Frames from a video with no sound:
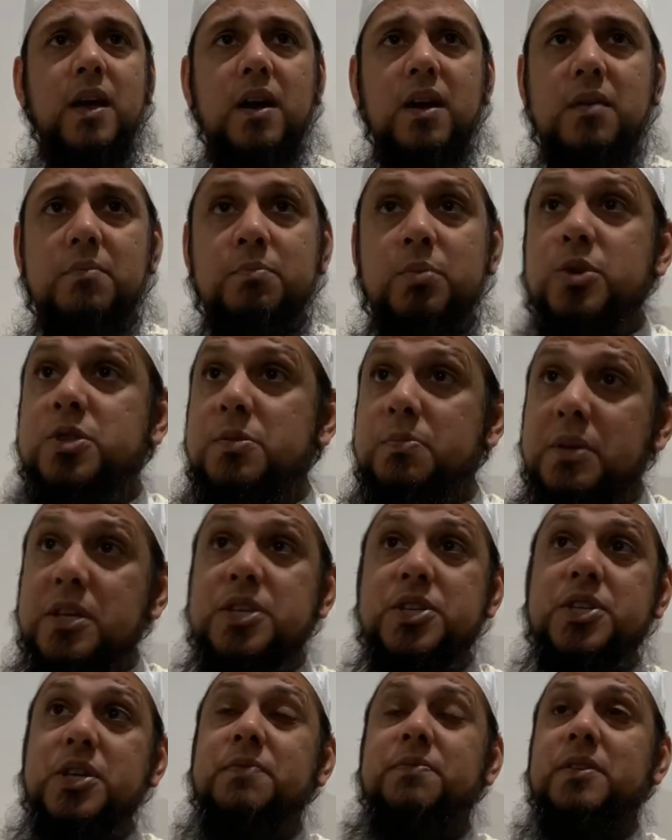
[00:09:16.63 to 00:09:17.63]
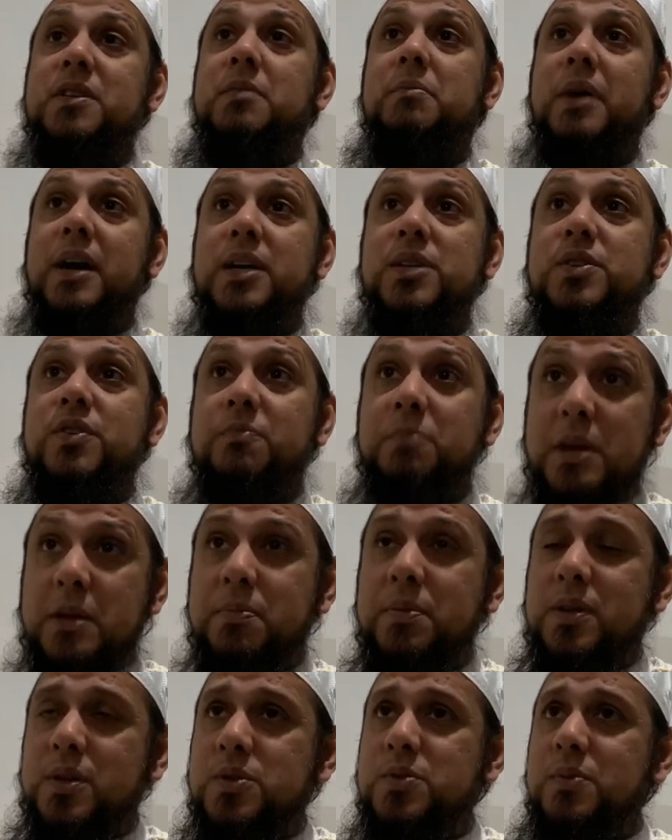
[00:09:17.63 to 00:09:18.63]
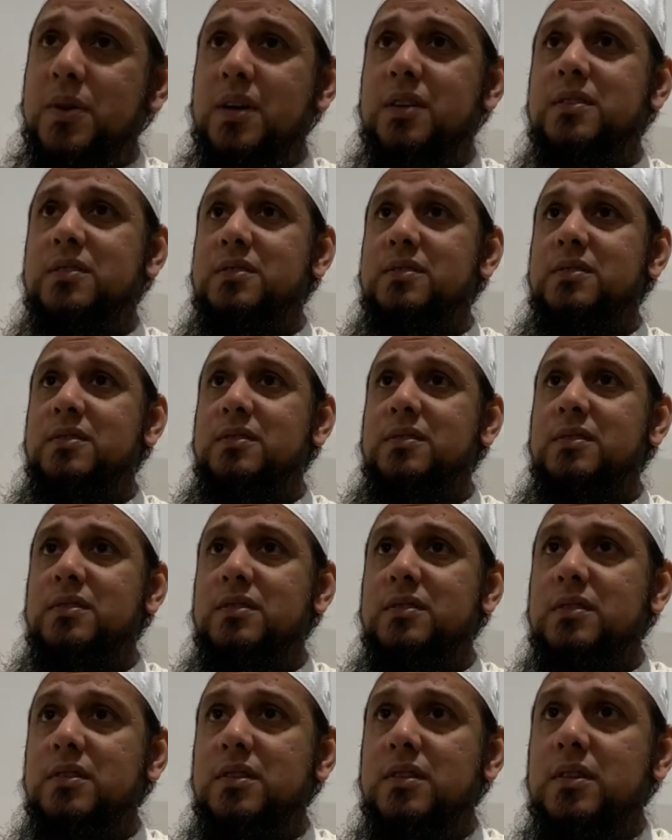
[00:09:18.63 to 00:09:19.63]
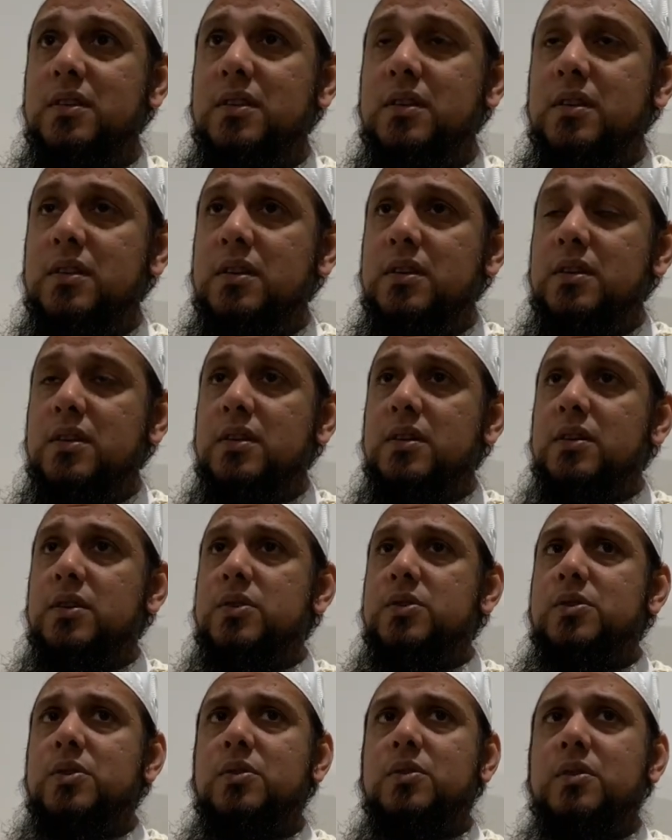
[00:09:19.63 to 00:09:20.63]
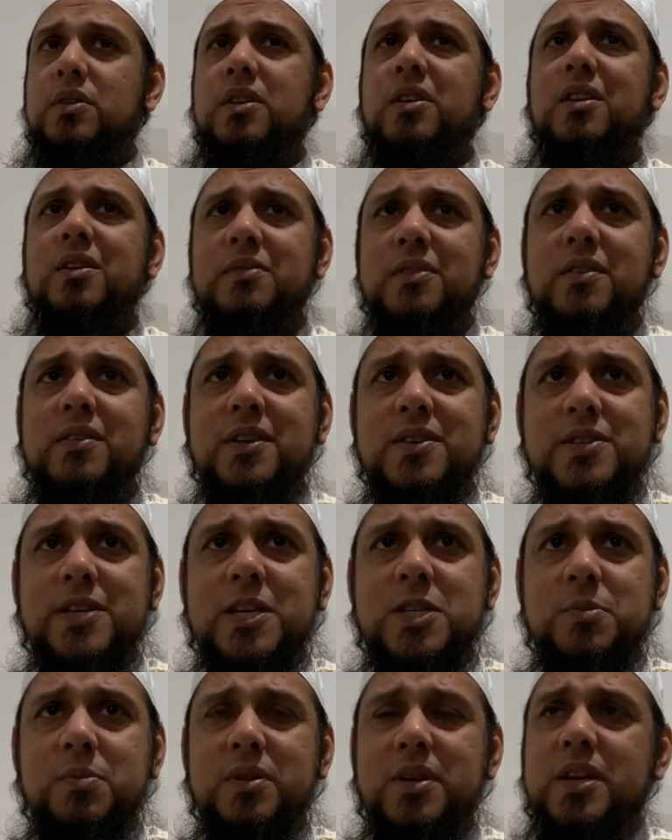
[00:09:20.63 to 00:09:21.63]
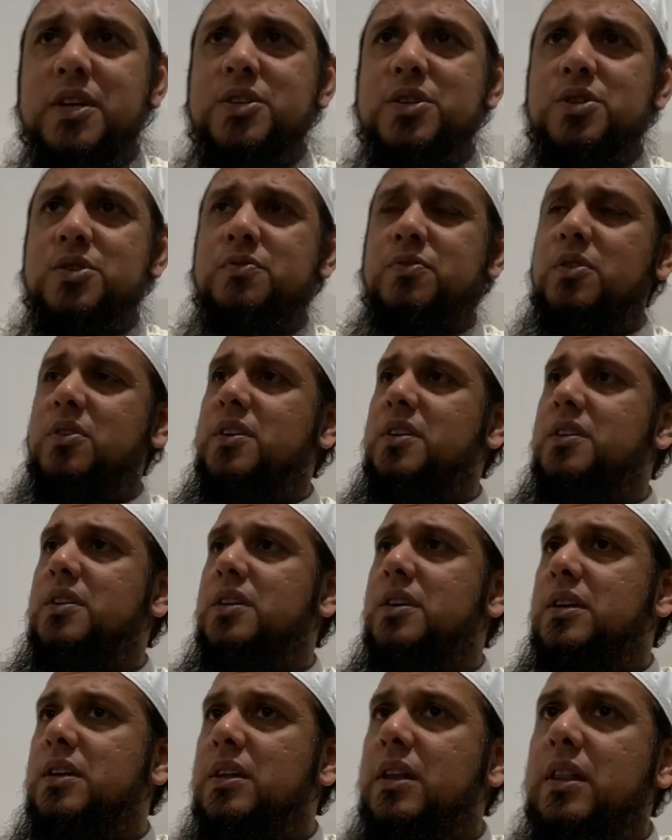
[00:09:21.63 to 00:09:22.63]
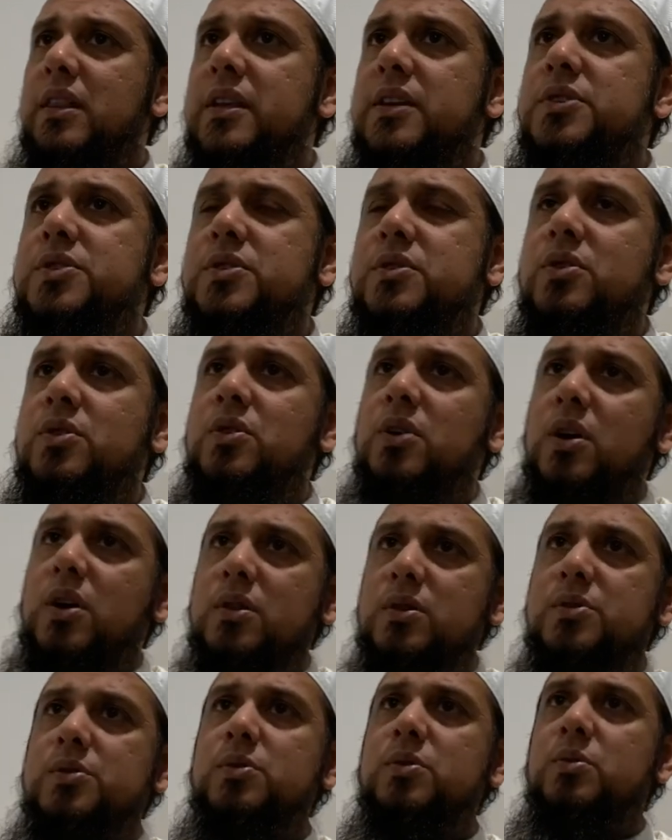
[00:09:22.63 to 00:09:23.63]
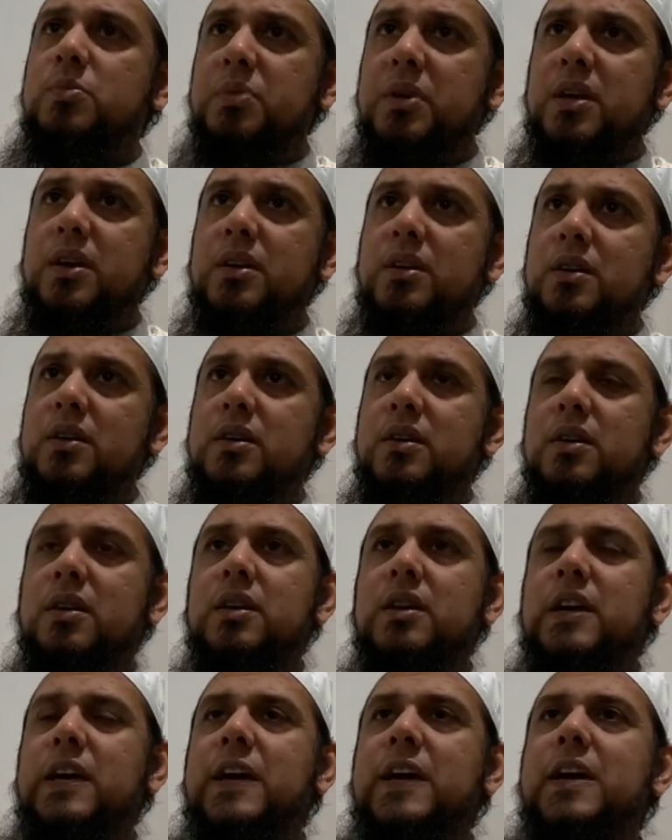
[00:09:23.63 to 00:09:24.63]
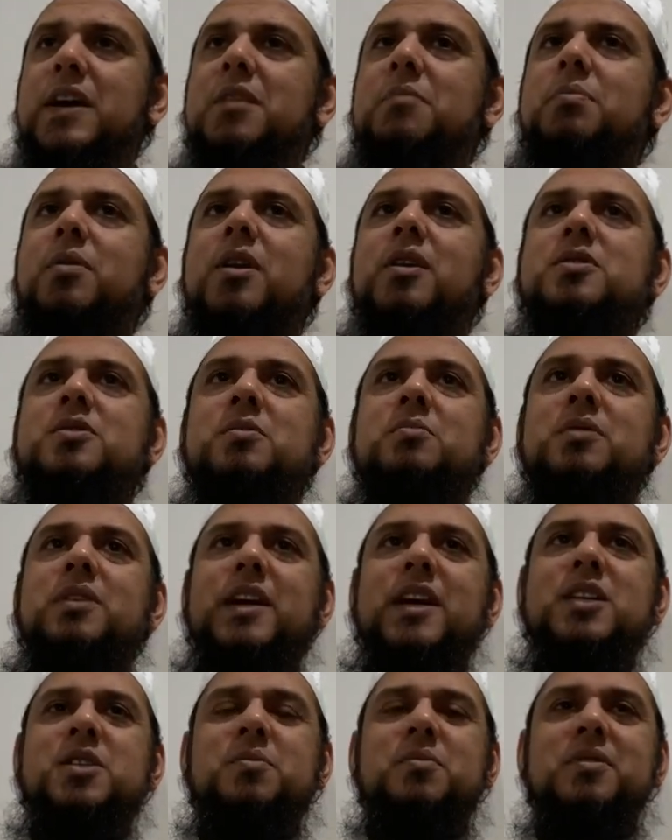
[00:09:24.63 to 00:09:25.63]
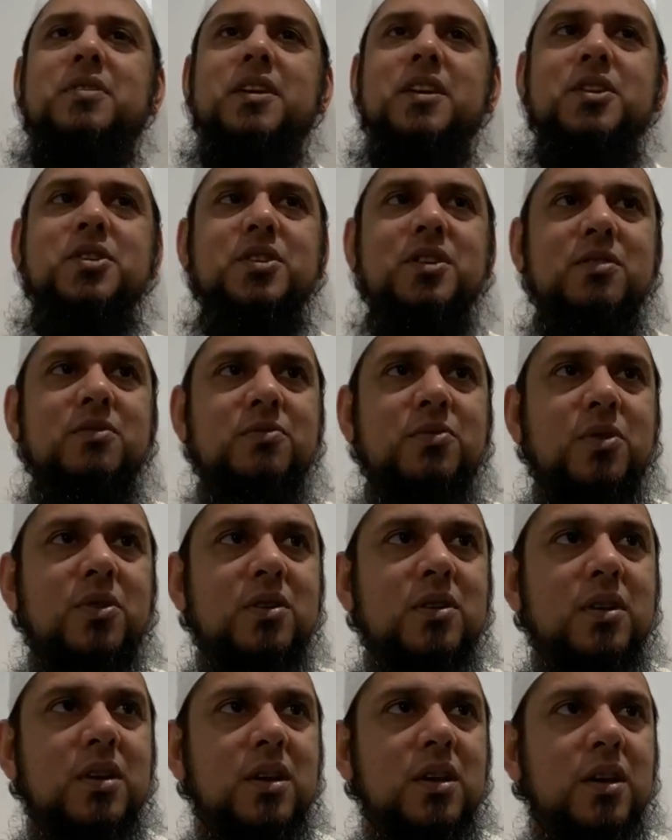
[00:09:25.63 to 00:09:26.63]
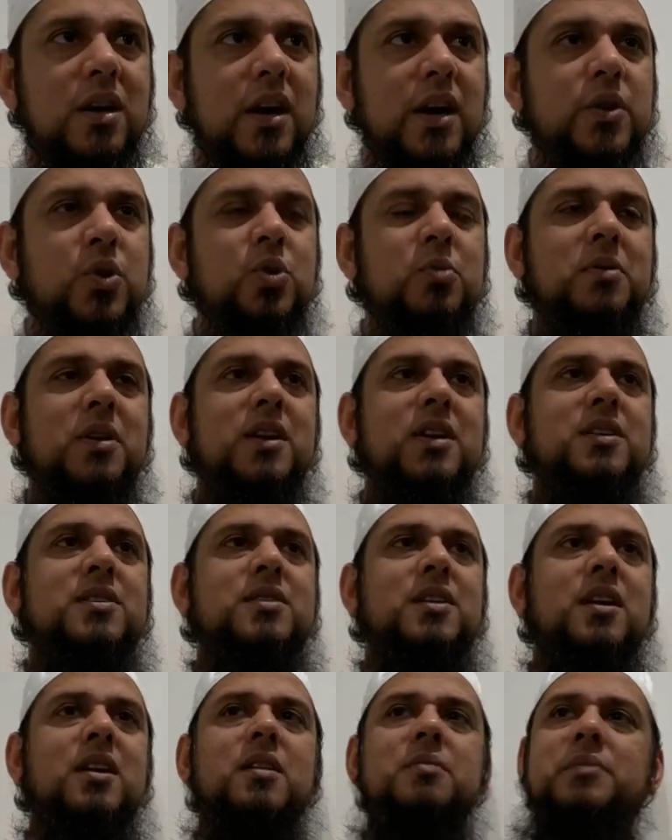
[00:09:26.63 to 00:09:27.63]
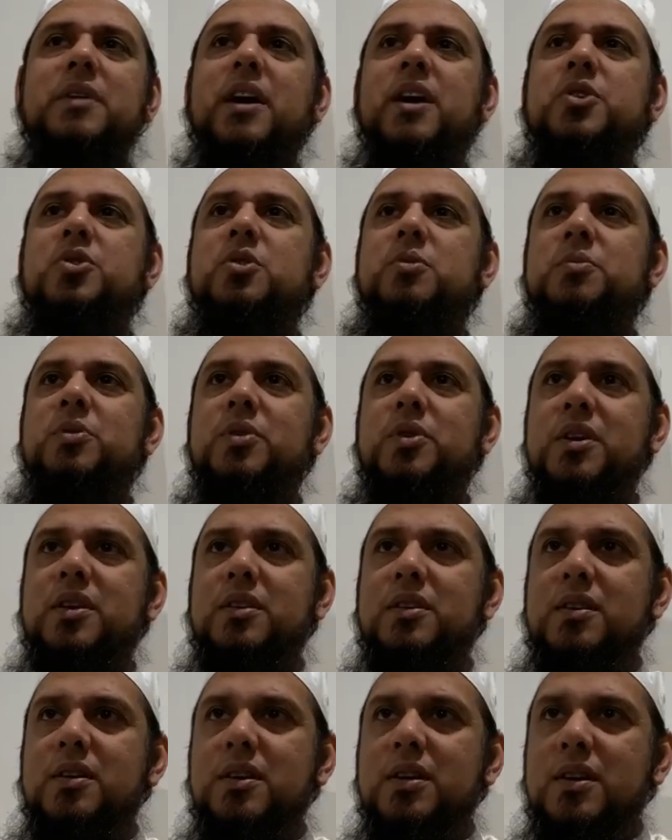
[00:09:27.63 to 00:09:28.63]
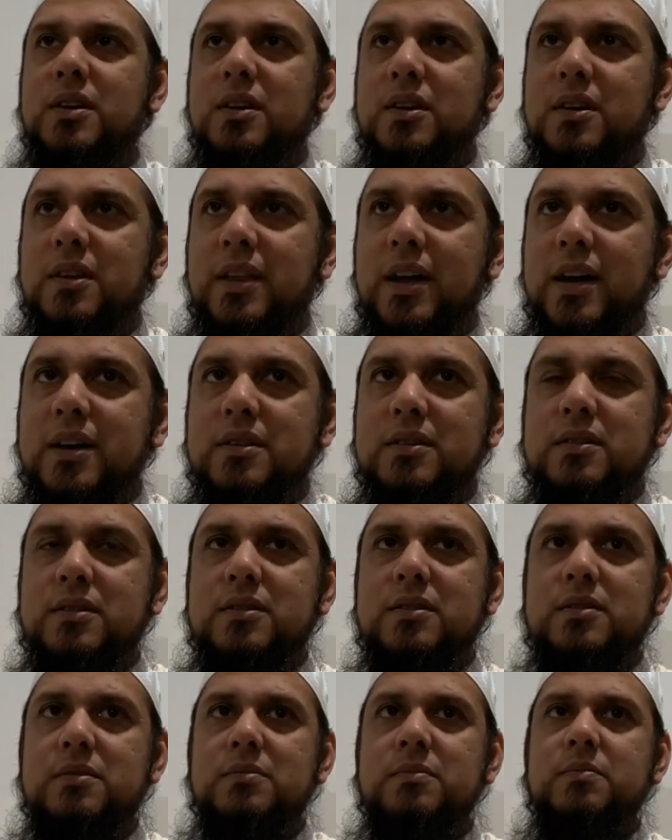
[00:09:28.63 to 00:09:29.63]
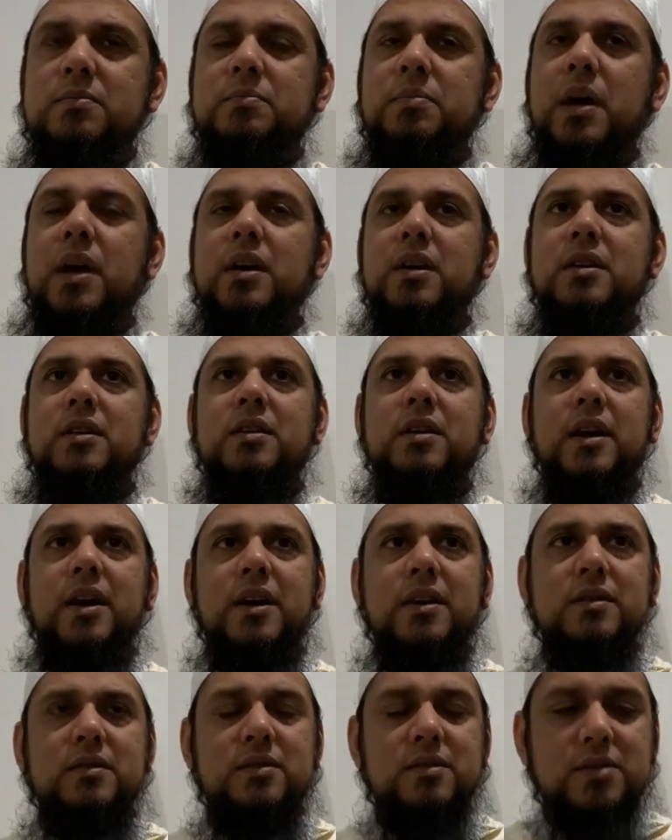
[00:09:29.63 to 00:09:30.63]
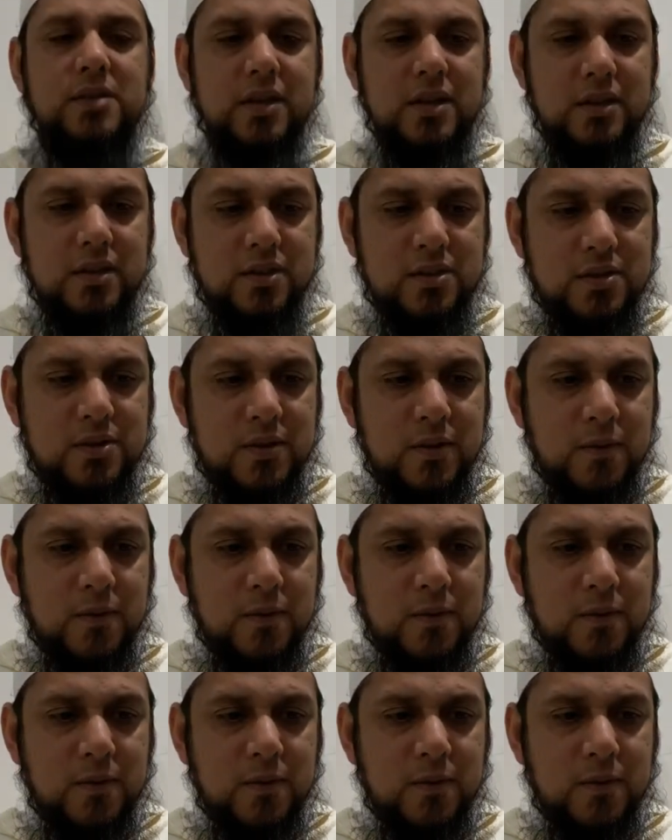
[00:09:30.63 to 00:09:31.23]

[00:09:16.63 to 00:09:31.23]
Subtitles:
puts mischief in the minds of people as well. So there are various explanations for it. This could also be a possible explanation for Ayyub alayhi salam attributing that pain and sickness